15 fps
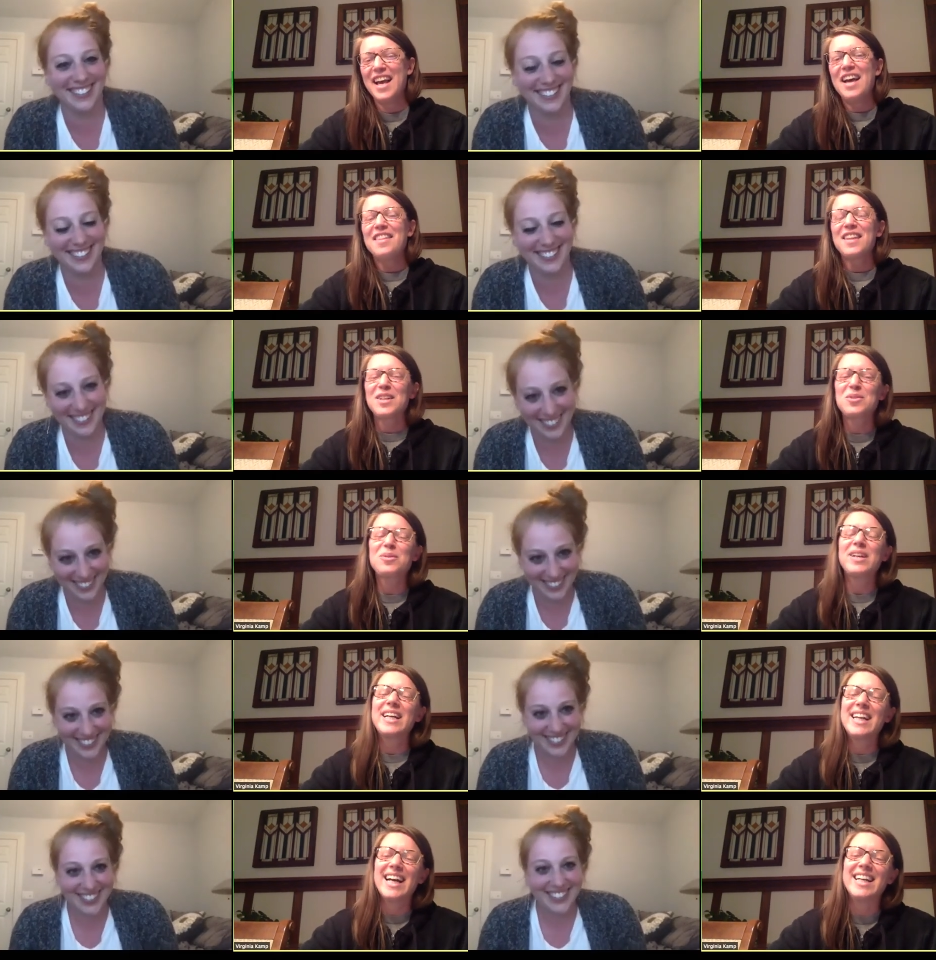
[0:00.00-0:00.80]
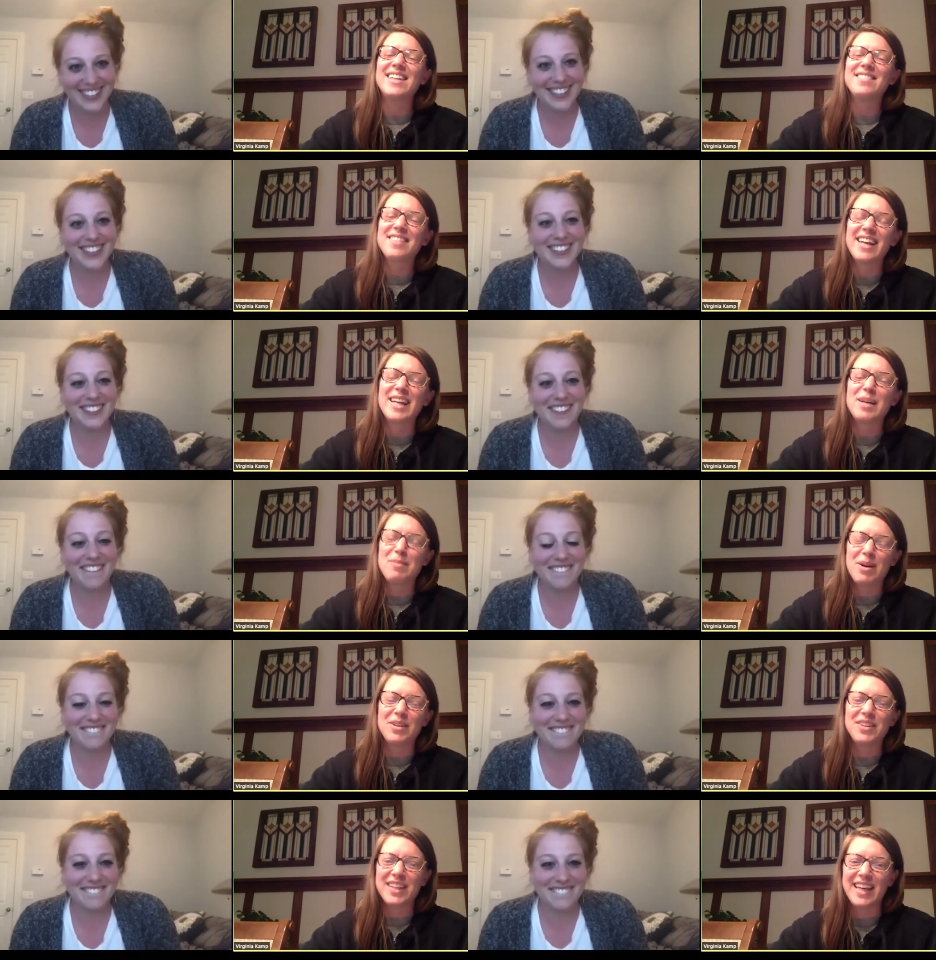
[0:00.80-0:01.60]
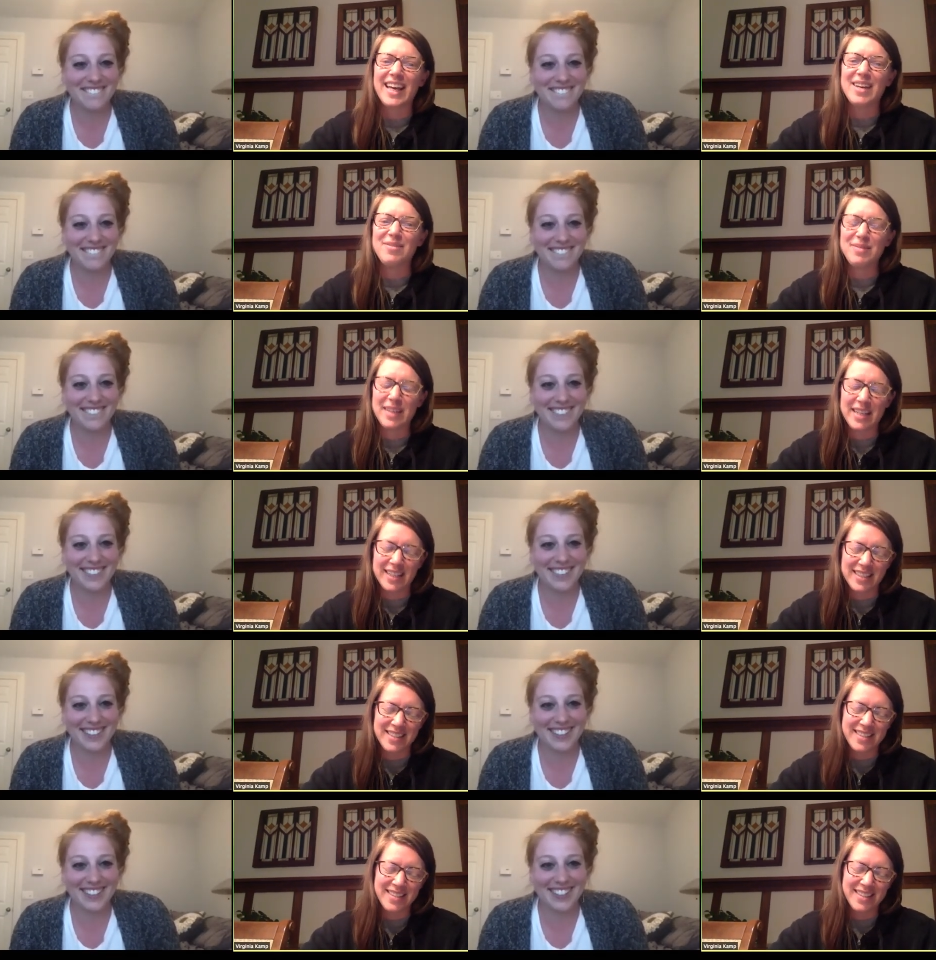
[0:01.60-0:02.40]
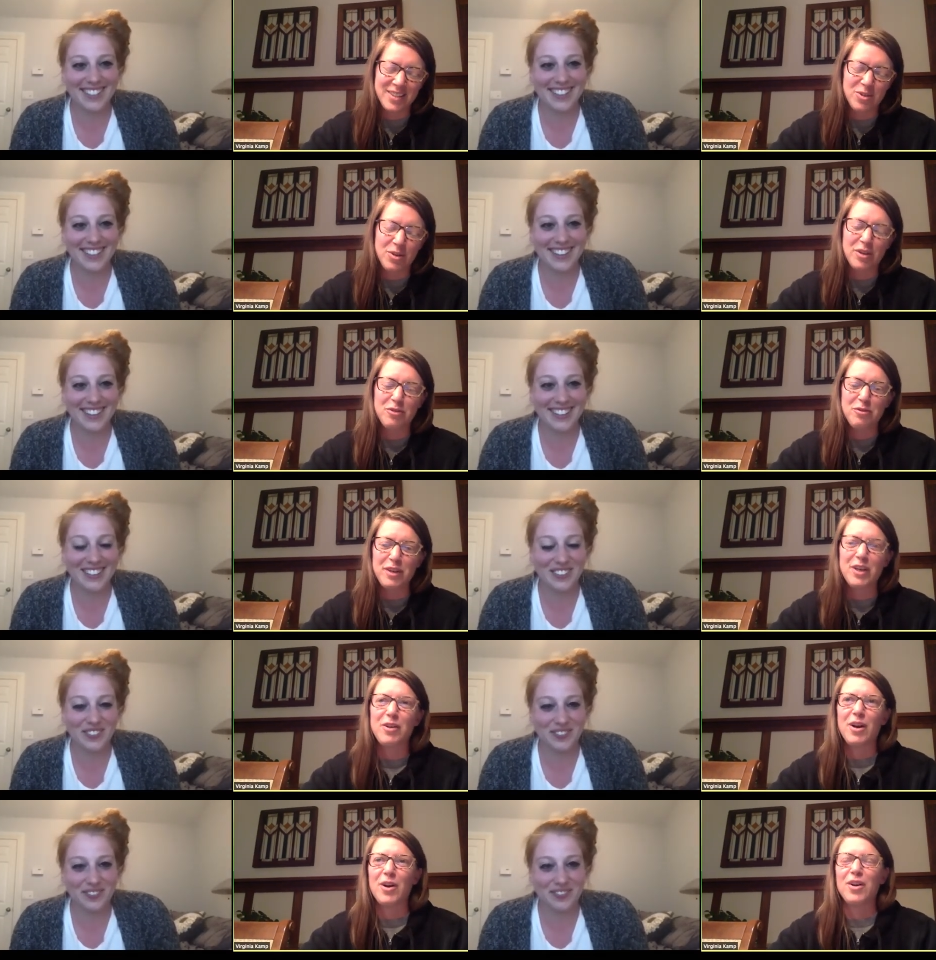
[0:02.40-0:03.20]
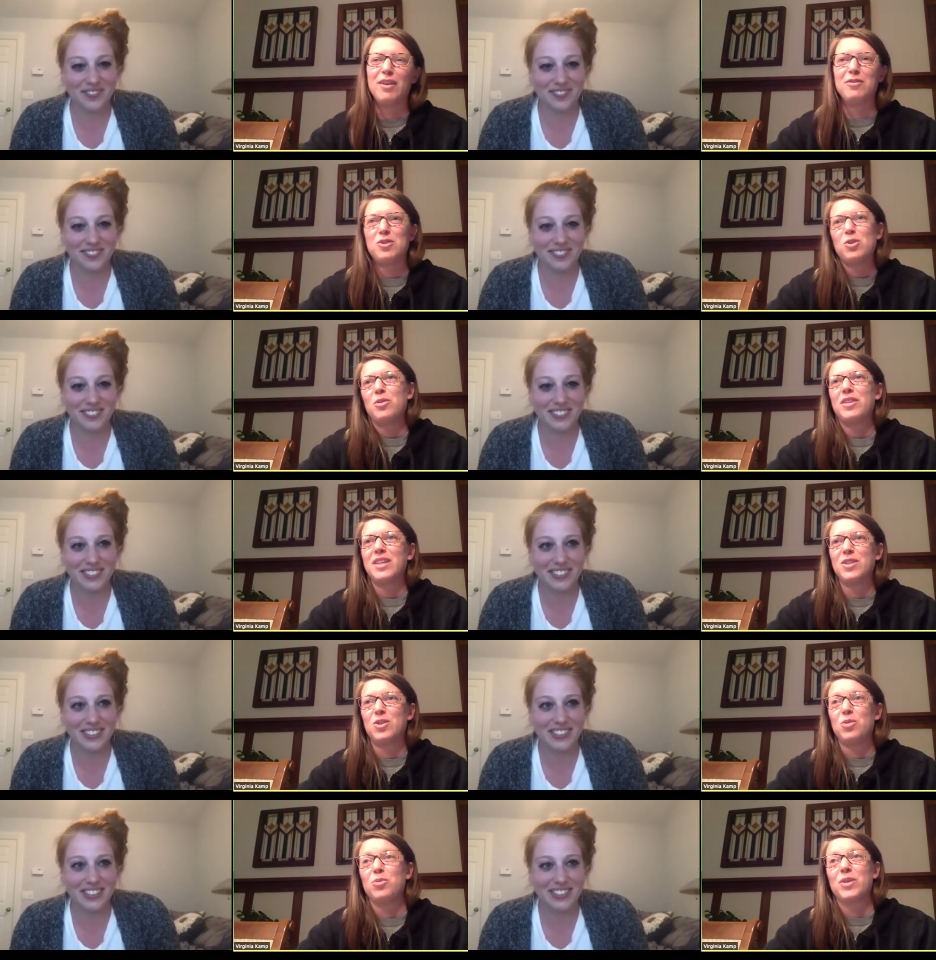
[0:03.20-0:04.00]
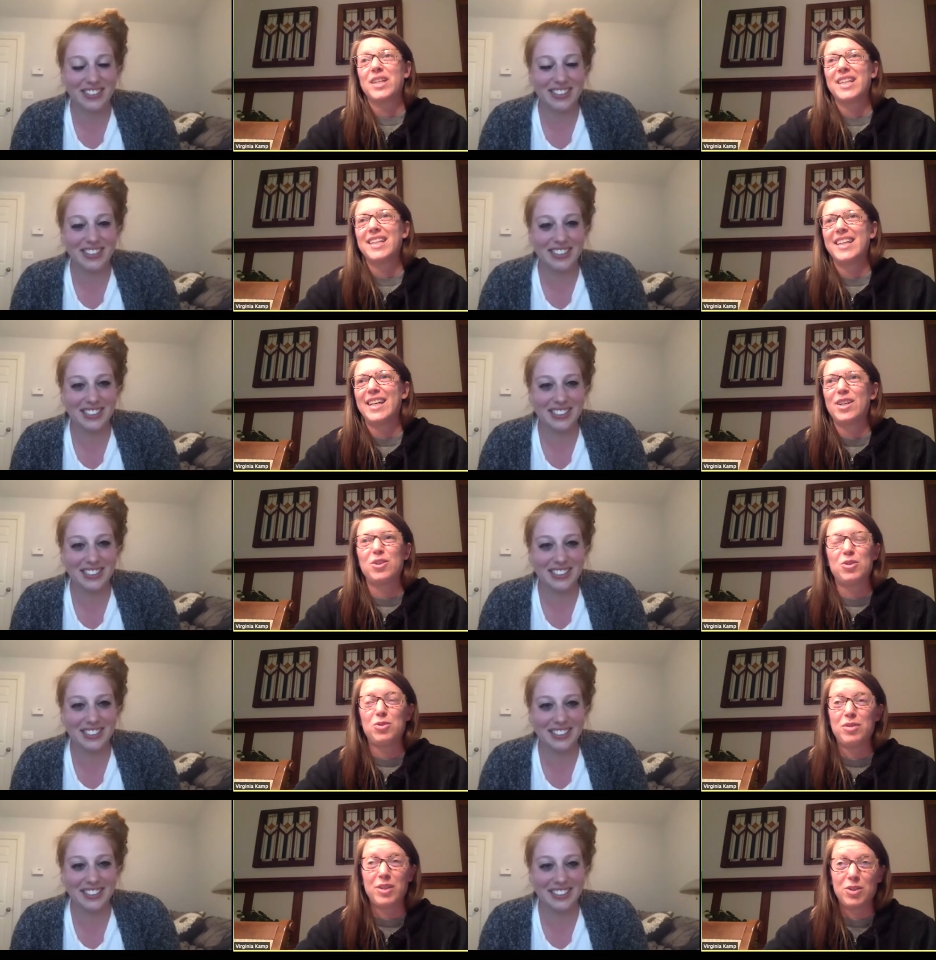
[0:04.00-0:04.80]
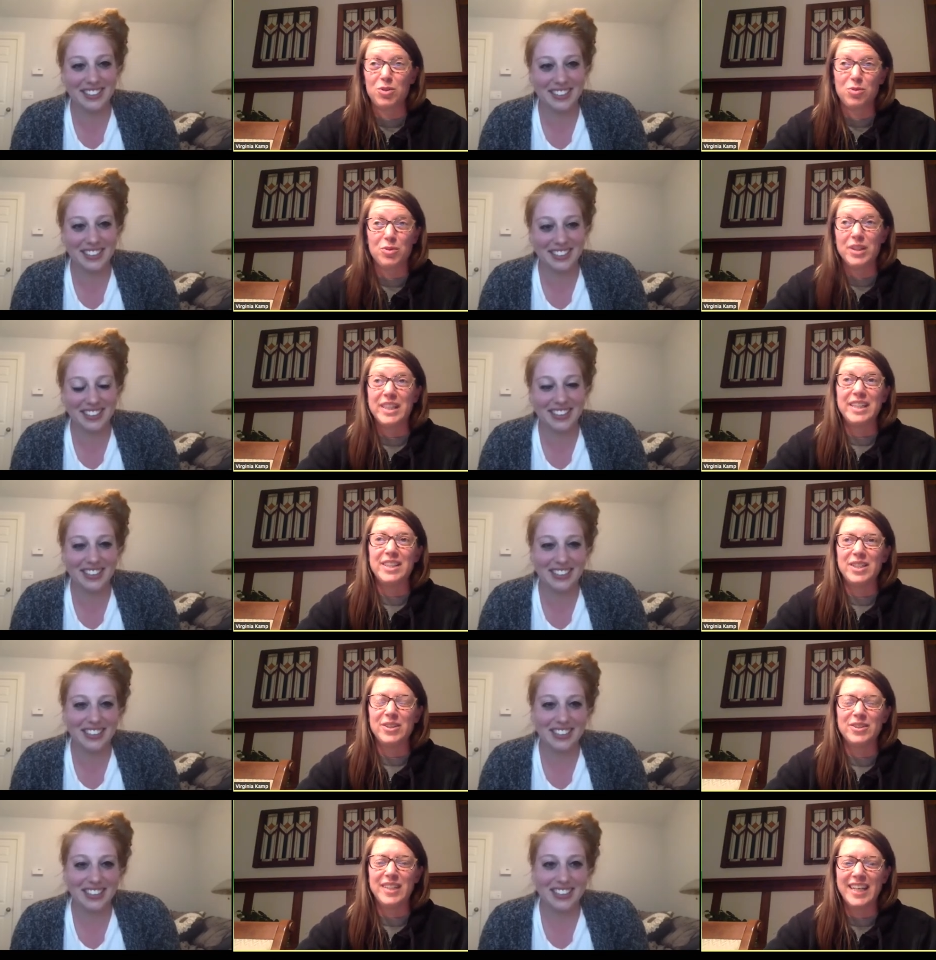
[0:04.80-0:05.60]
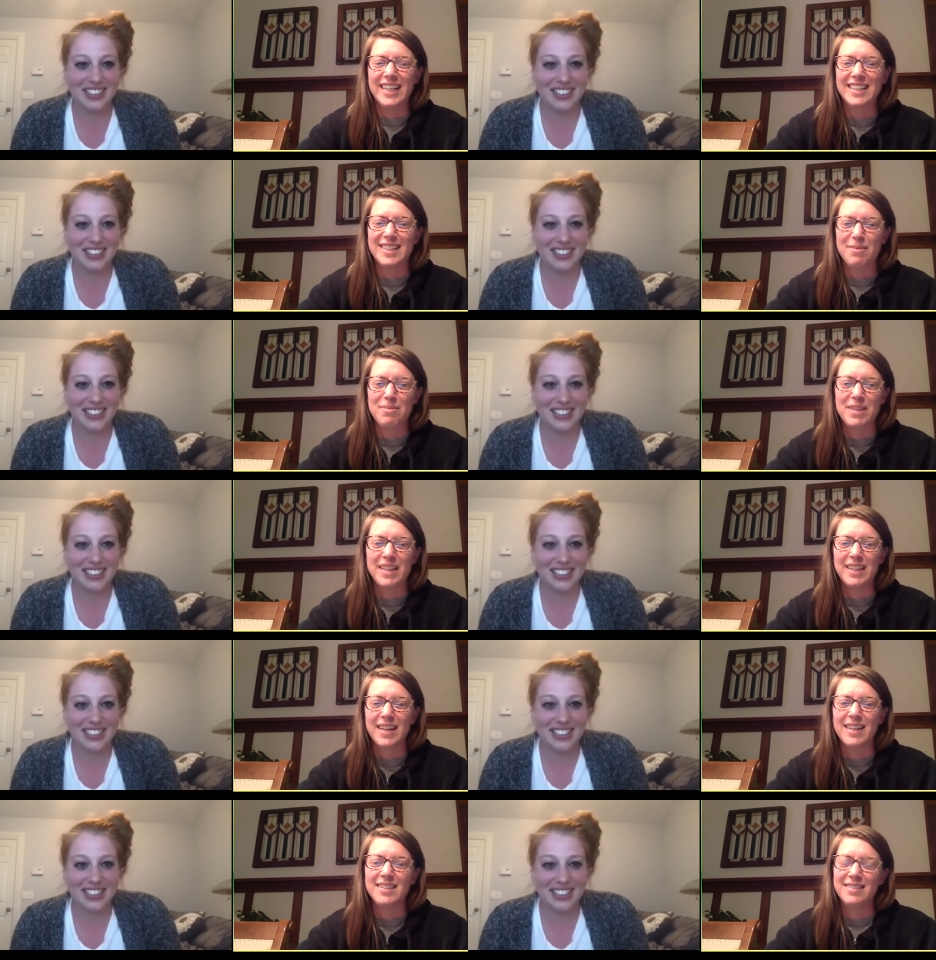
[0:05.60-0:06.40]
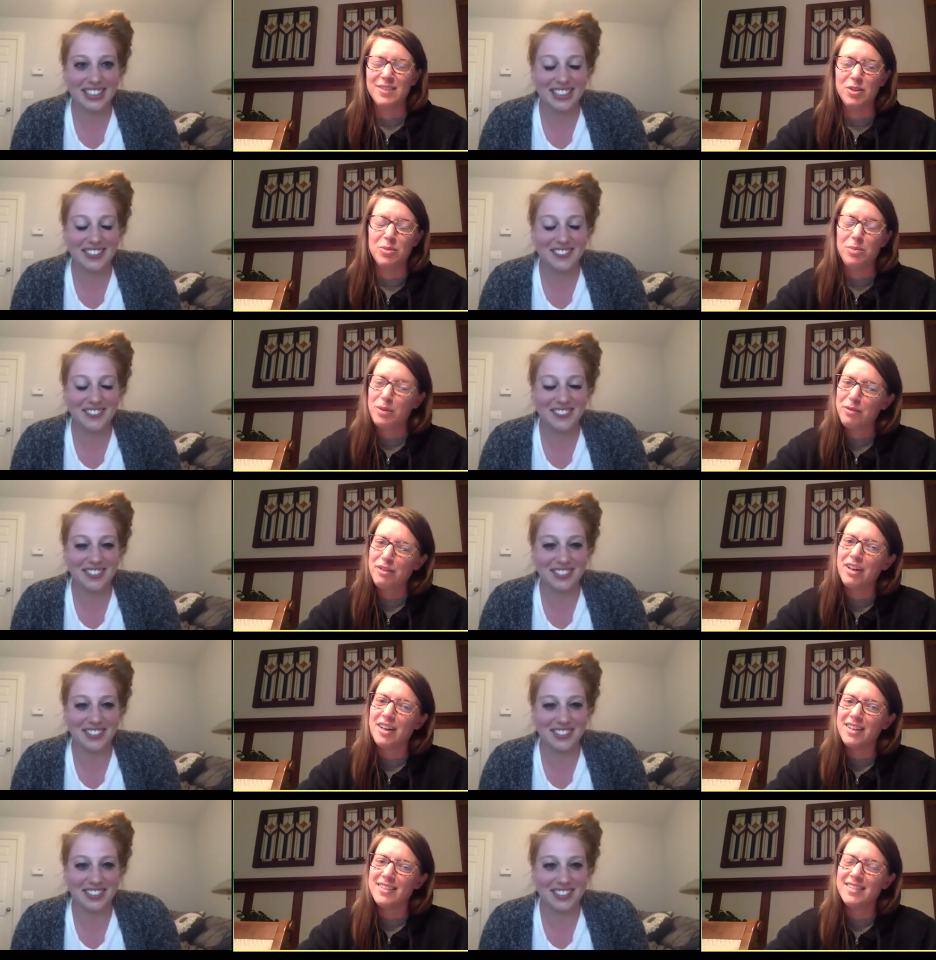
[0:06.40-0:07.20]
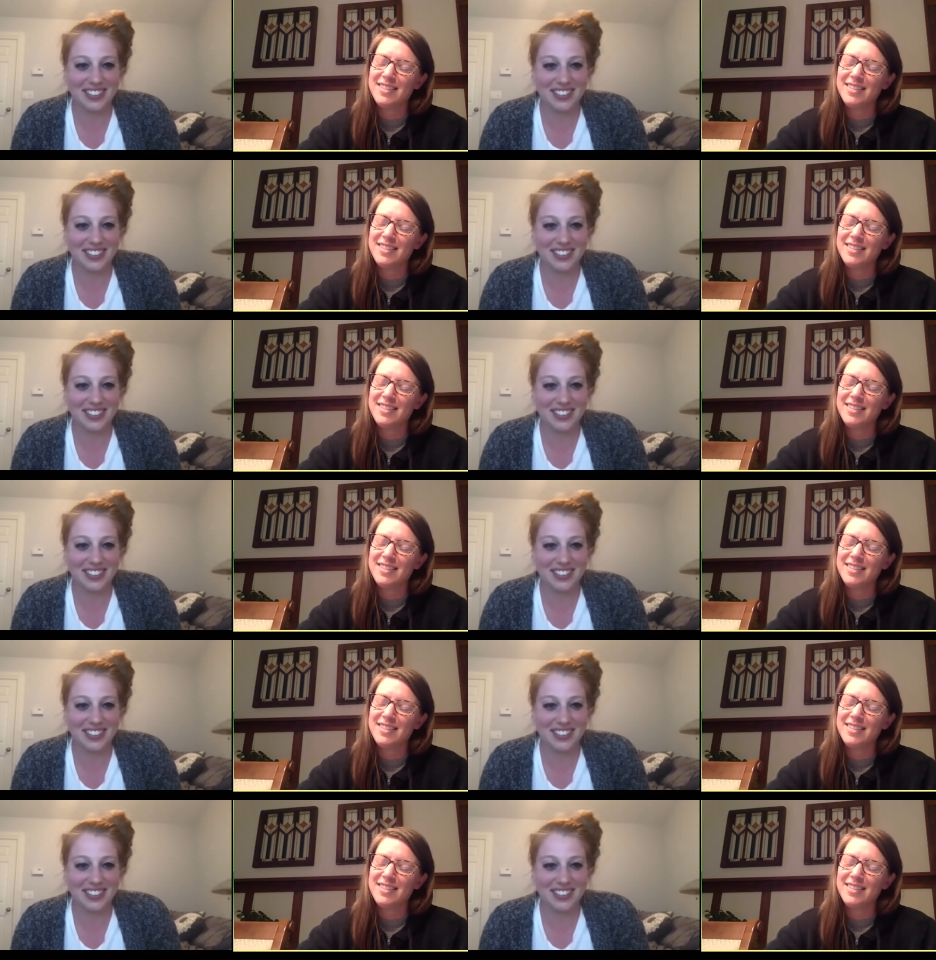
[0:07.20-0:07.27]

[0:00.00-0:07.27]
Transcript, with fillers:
Speaker 1: That's what I kind of like about the game because you can figure out of two things you really like or two things you really don't like, something that you prefer.